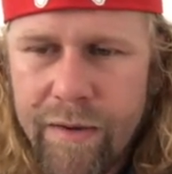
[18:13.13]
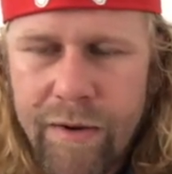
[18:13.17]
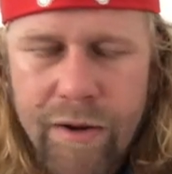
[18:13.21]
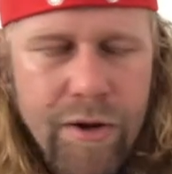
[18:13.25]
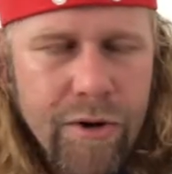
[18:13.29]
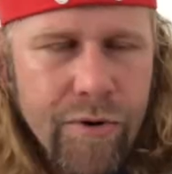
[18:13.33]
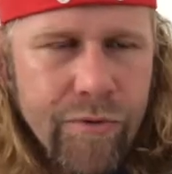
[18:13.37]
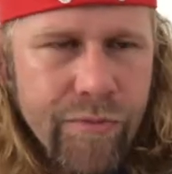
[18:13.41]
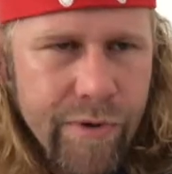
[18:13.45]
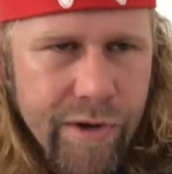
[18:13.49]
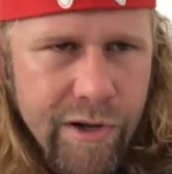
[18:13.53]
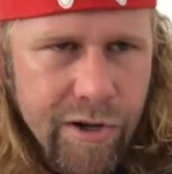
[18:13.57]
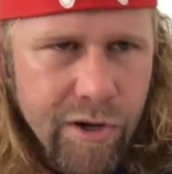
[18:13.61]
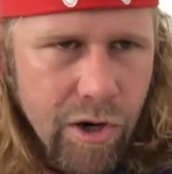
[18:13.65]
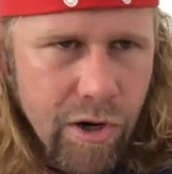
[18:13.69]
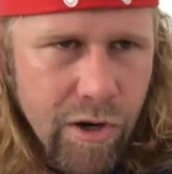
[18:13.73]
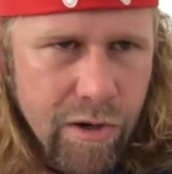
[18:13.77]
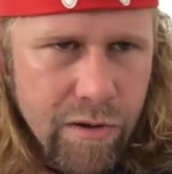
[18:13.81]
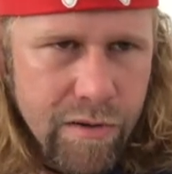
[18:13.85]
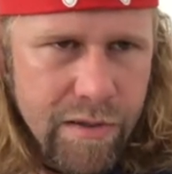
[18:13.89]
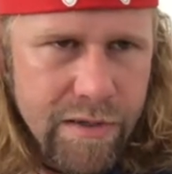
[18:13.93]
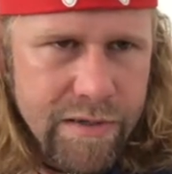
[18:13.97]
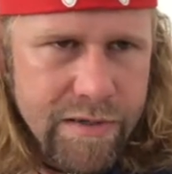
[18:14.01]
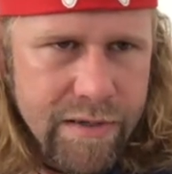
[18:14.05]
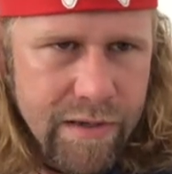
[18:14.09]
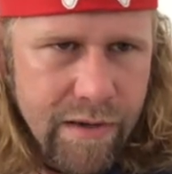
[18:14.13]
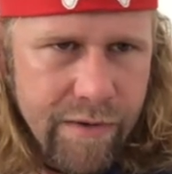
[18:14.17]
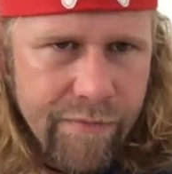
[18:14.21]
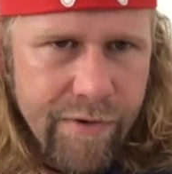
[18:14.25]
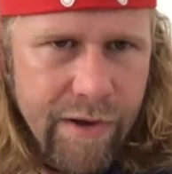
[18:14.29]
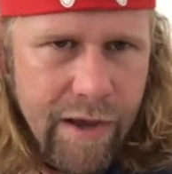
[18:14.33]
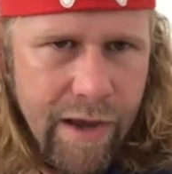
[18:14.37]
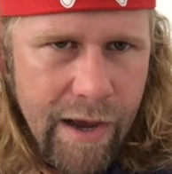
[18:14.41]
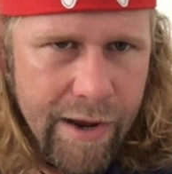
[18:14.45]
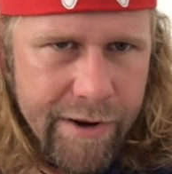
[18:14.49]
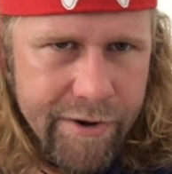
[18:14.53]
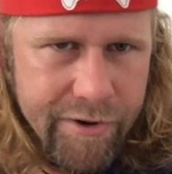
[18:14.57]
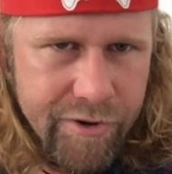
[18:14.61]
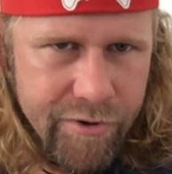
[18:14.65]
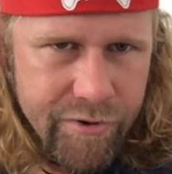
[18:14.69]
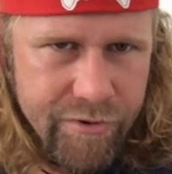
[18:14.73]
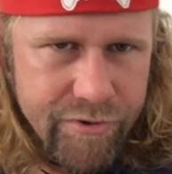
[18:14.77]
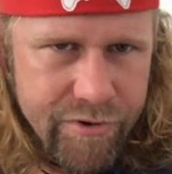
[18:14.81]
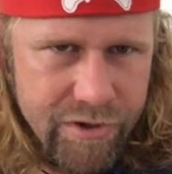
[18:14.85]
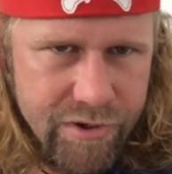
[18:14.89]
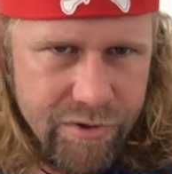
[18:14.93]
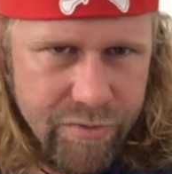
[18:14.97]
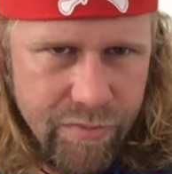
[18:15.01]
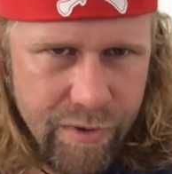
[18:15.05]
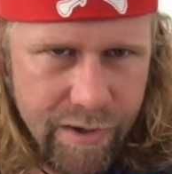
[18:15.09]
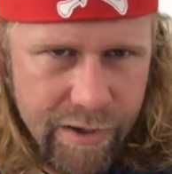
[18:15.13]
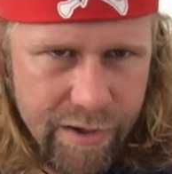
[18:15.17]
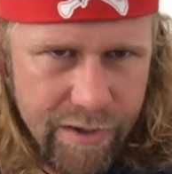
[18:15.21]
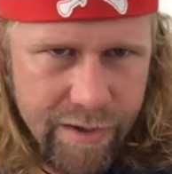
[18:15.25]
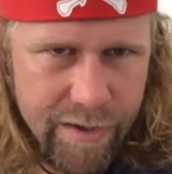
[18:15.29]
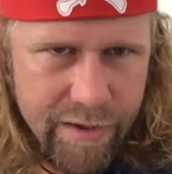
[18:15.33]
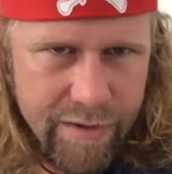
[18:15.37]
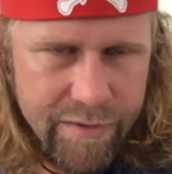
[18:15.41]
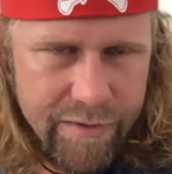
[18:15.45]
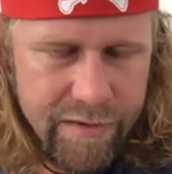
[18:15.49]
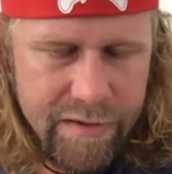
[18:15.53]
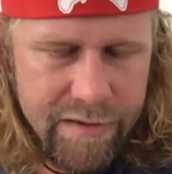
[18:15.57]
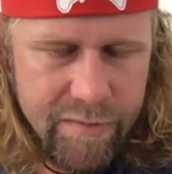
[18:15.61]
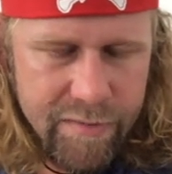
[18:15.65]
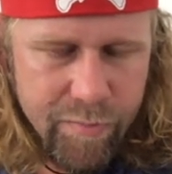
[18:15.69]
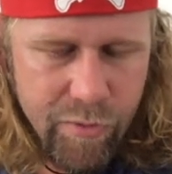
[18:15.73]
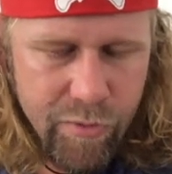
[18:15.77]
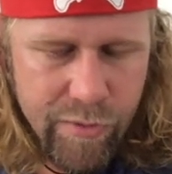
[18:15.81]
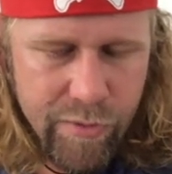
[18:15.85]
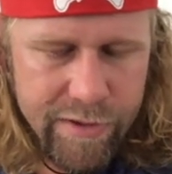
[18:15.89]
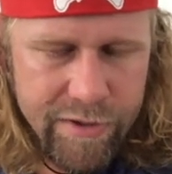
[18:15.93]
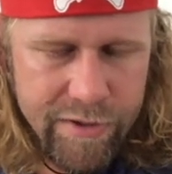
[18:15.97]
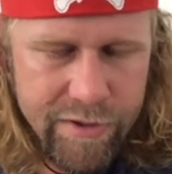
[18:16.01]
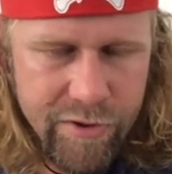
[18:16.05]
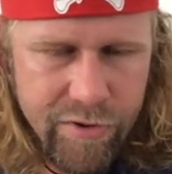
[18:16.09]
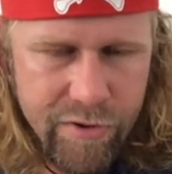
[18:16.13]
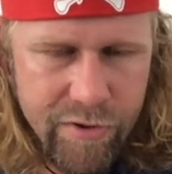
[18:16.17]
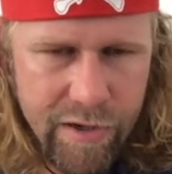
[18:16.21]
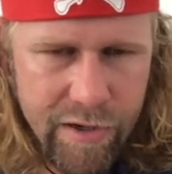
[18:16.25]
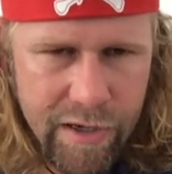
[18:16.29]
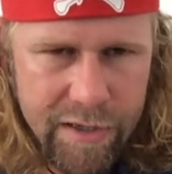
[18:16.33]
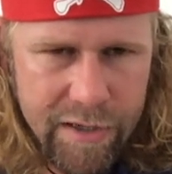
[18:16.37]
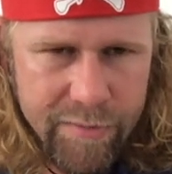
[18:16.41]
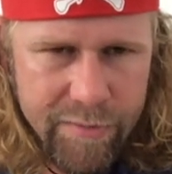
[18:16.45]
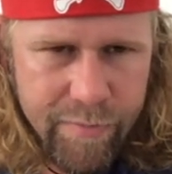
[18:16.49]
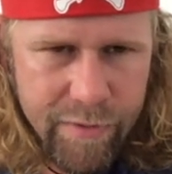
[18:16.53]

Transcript: regardless of it, I do just want to get these points across,